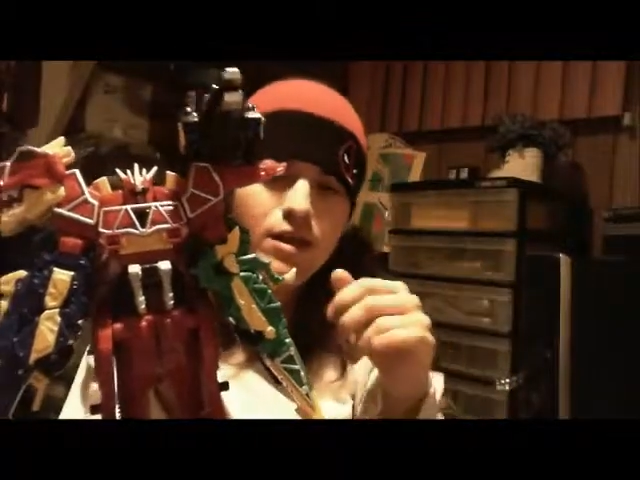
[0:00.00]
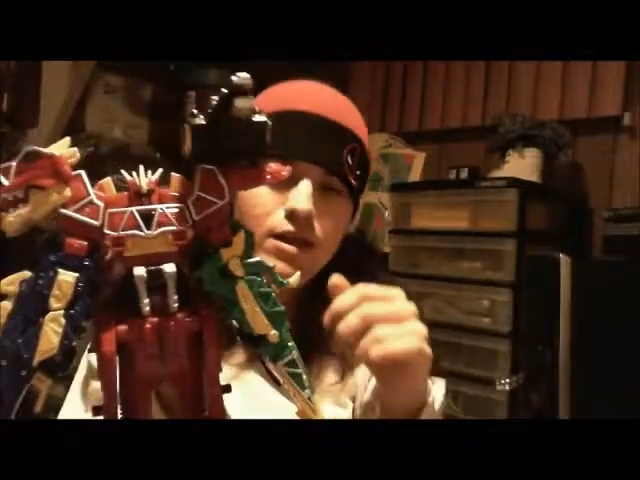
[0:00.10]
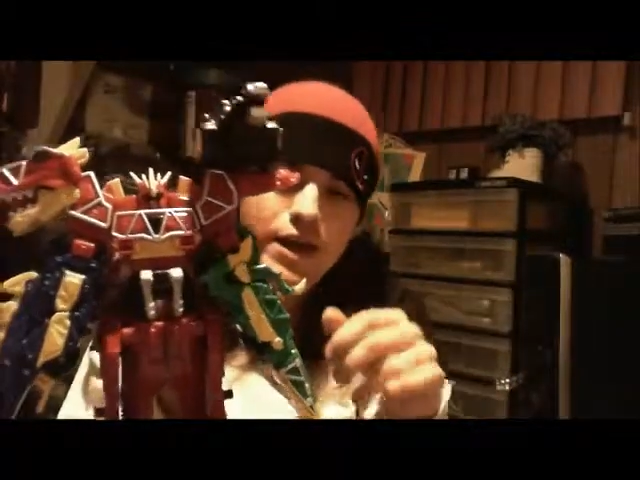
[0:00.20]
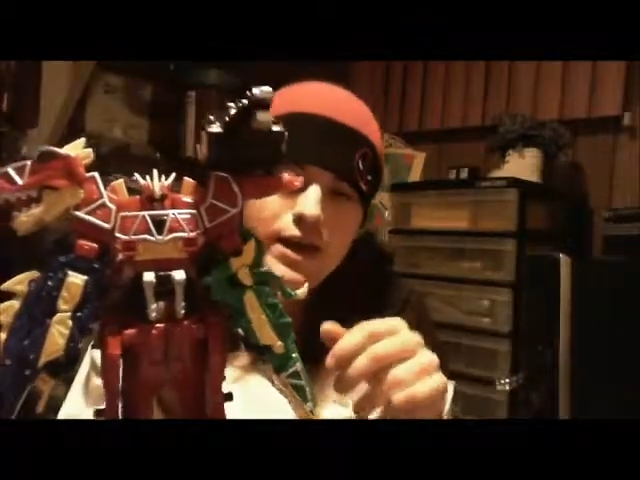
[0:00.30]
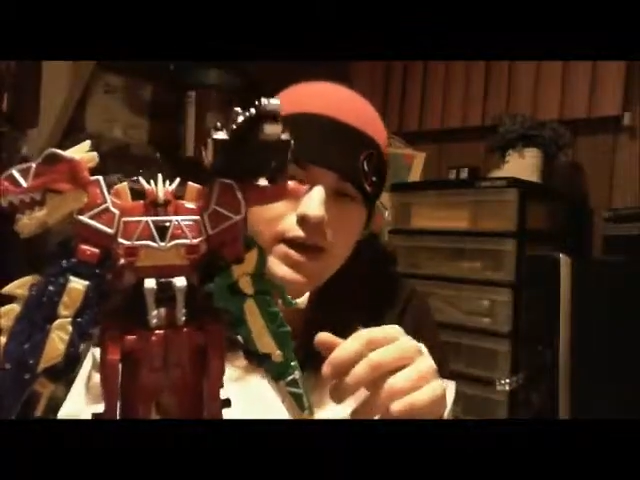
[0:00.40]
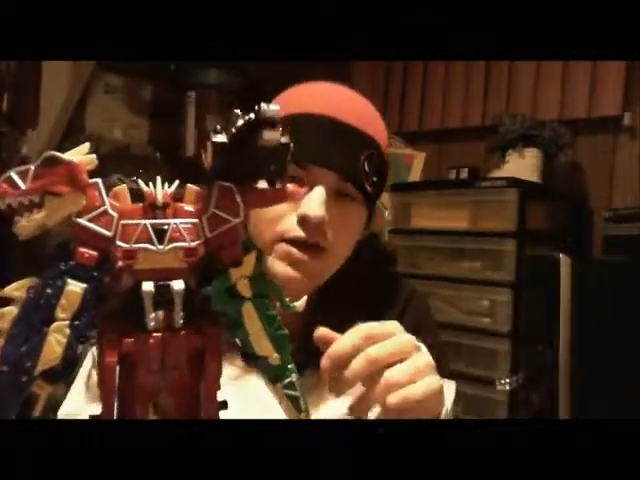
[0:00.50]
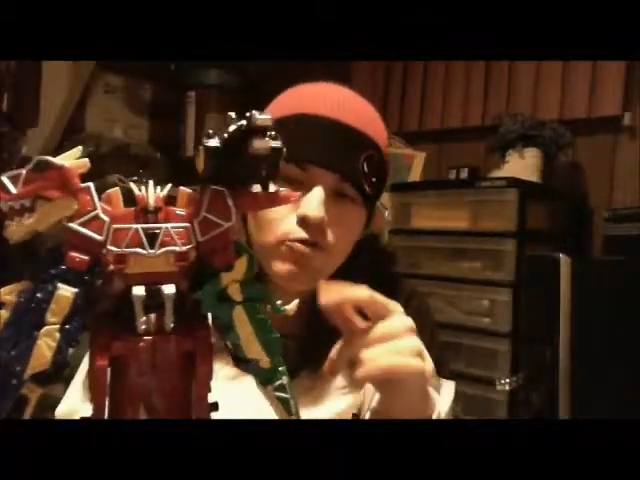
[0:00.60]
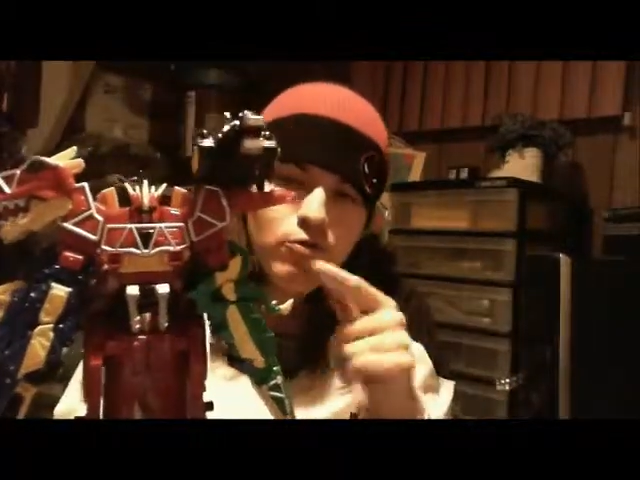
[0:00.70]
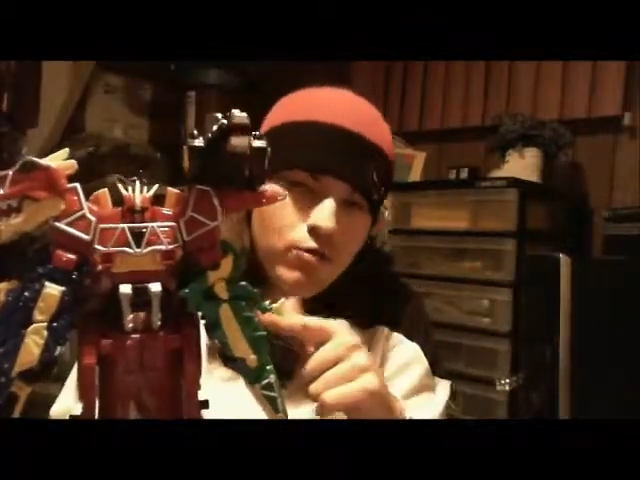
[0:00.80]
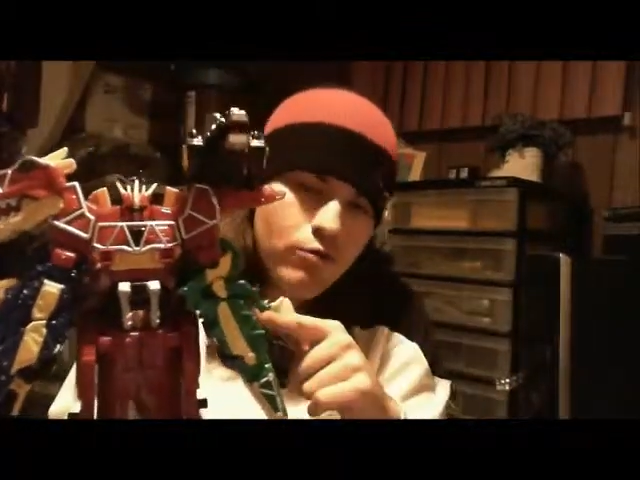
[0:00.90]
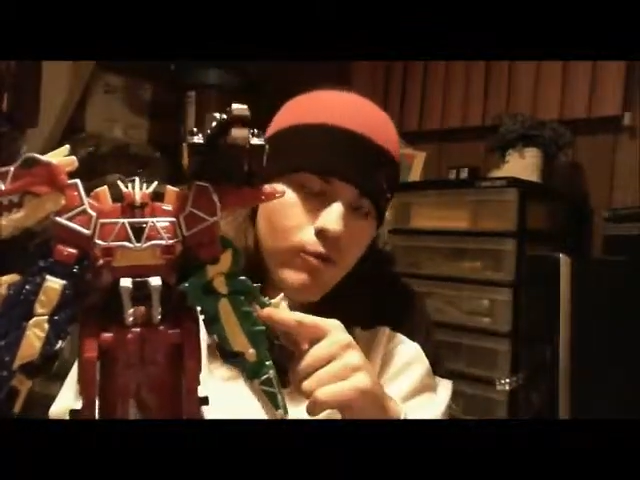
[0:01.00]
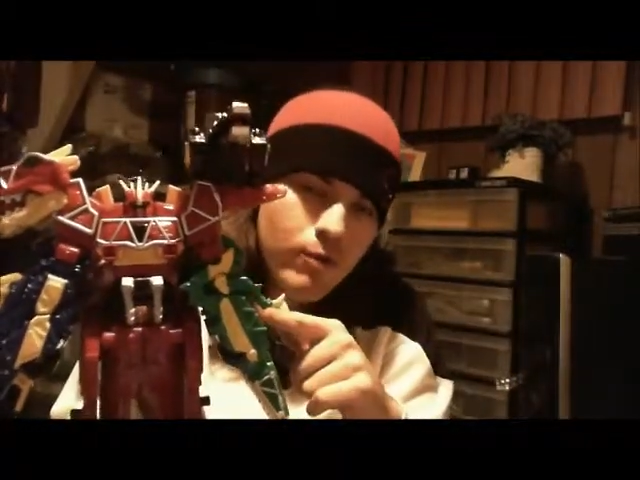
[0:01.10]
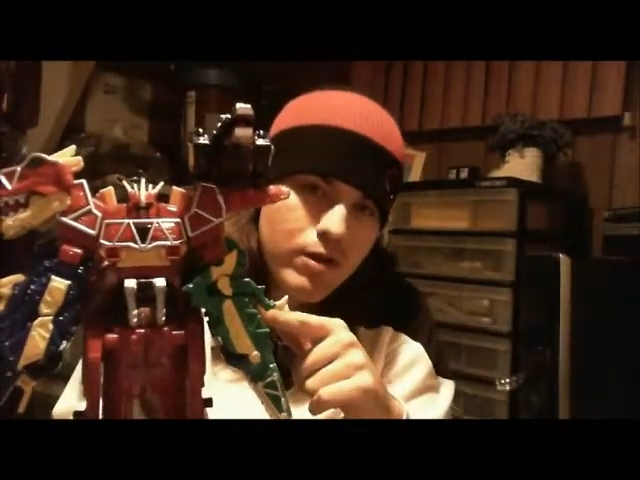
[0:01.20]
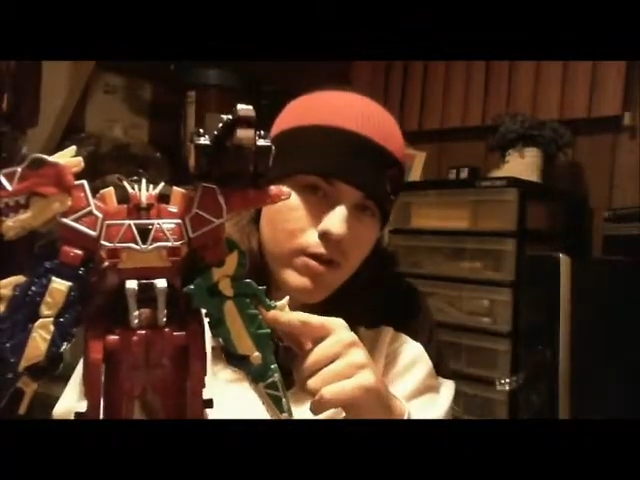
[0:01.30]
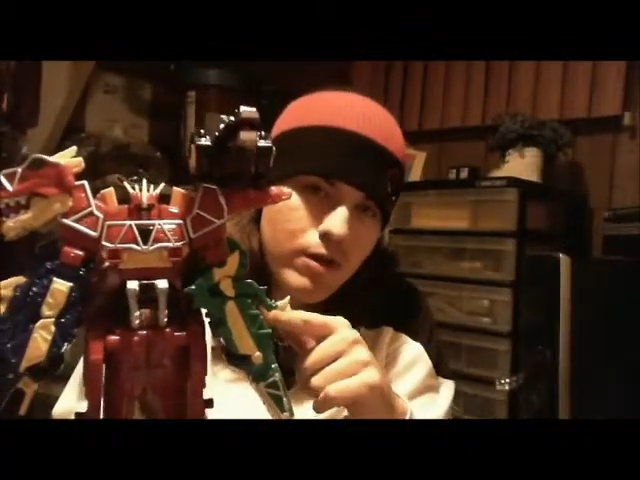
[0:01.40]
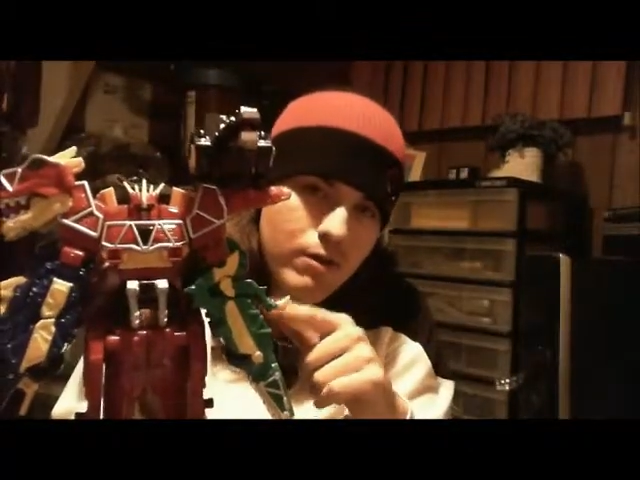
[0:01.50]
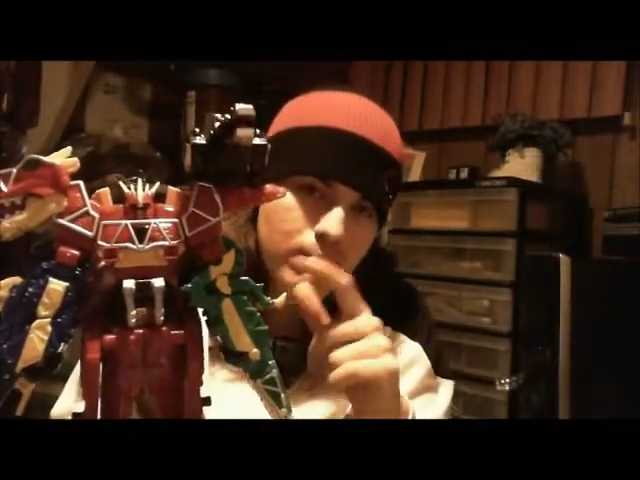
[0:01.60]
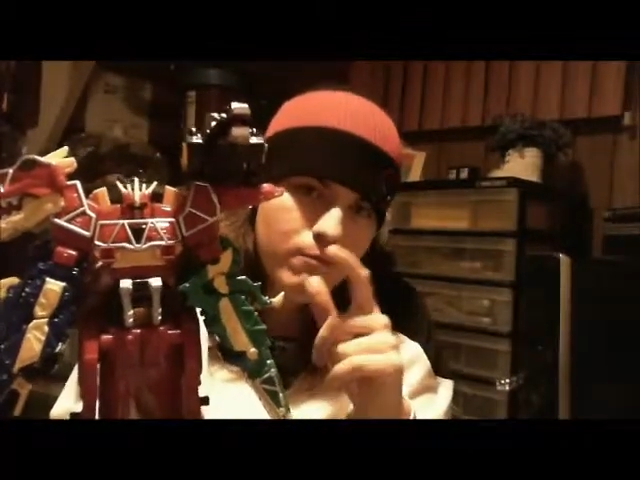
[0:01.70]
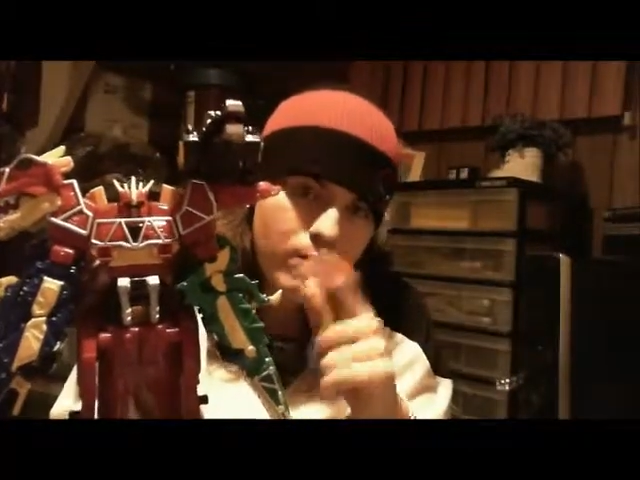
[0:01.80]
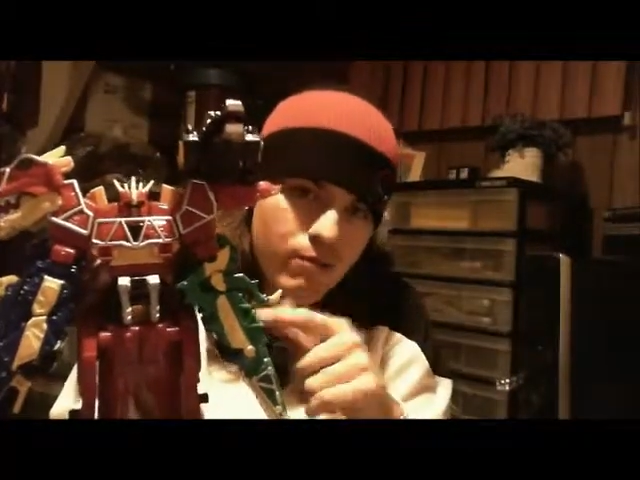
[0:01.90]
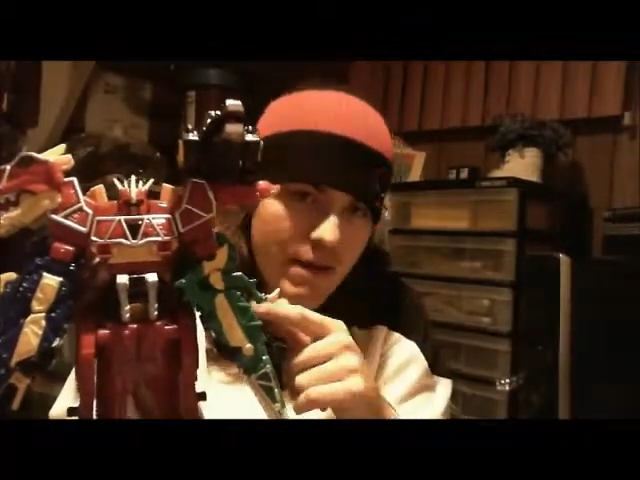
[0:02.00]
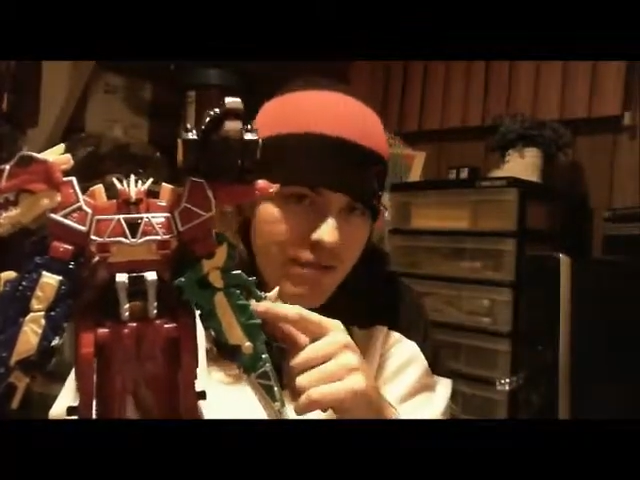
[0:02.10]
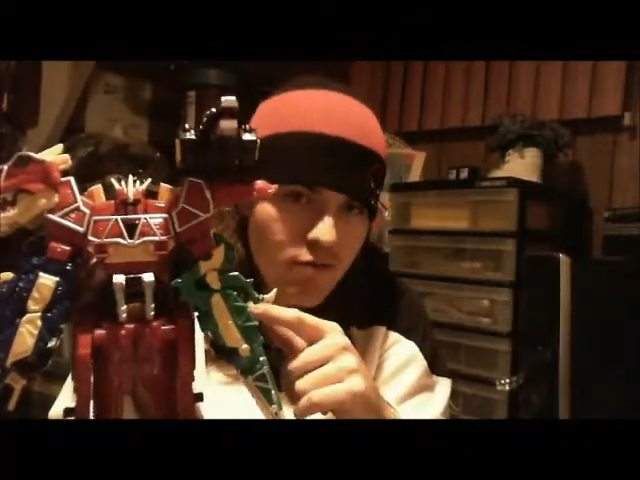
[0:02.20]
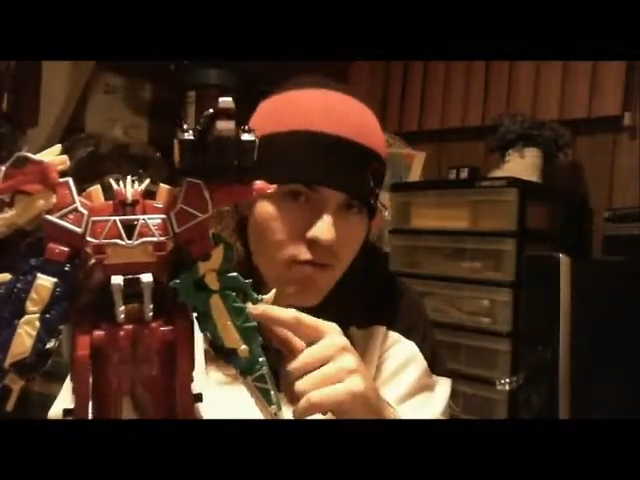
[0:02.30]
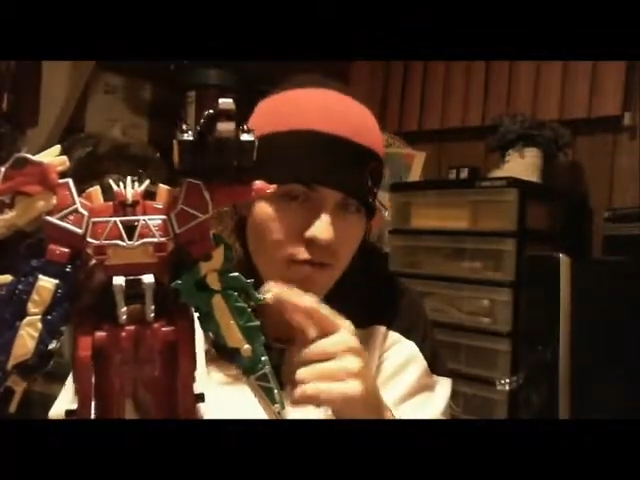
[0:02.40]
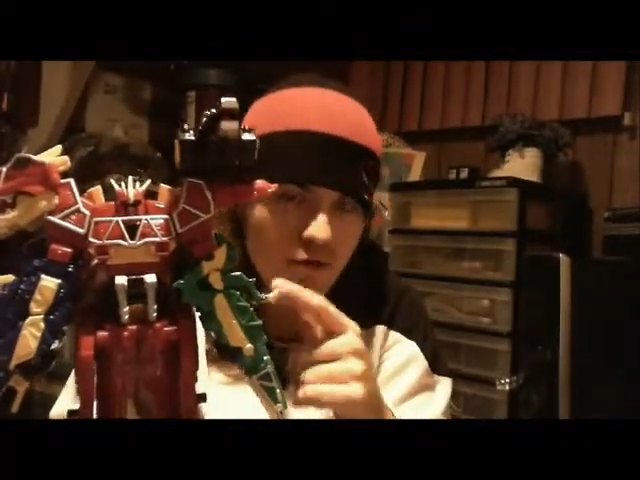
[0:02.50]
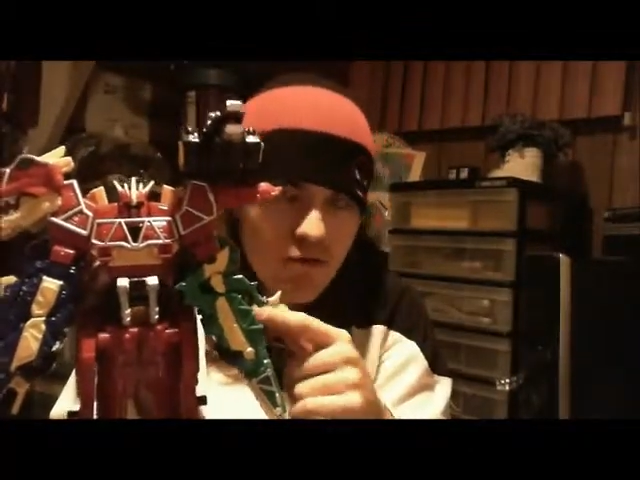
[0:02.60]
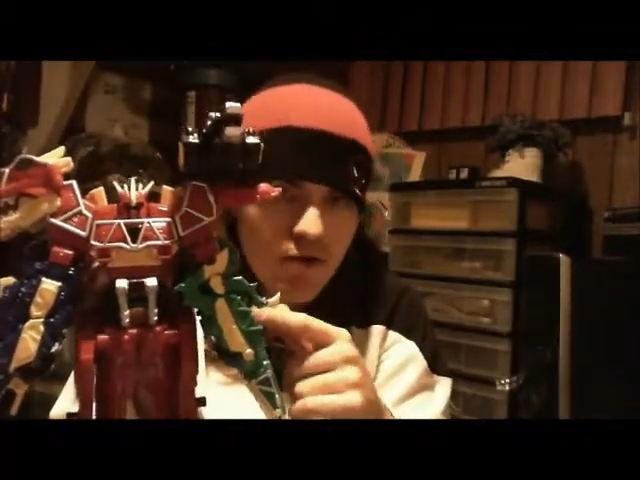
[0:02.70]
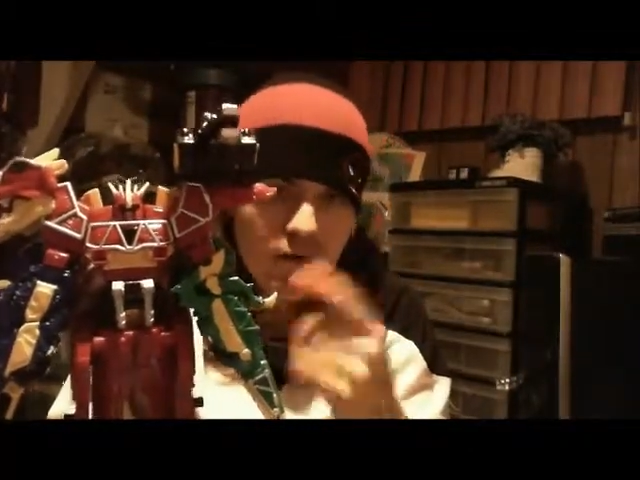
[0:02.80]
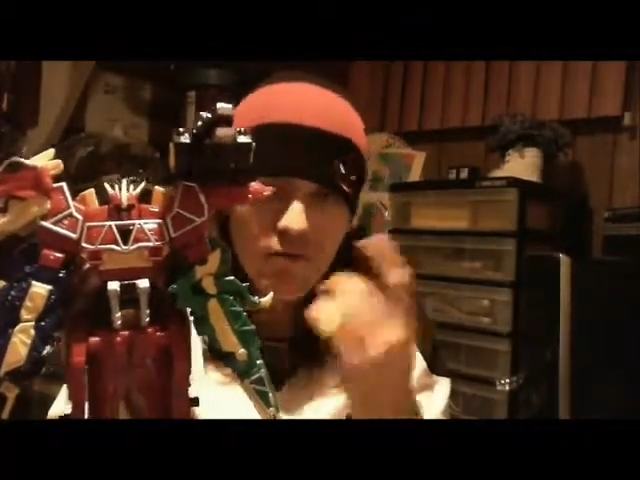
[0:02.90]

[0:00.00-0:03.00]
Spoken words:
And you can do it with the Raptor Zord as well,